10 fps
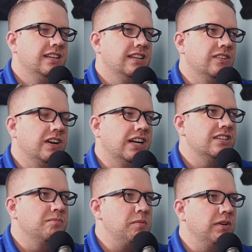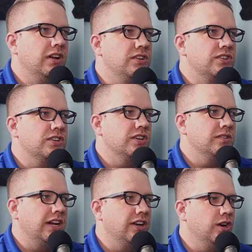Or I guess not unsure,
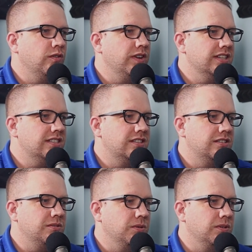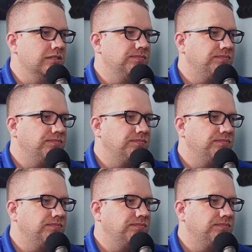like nervous or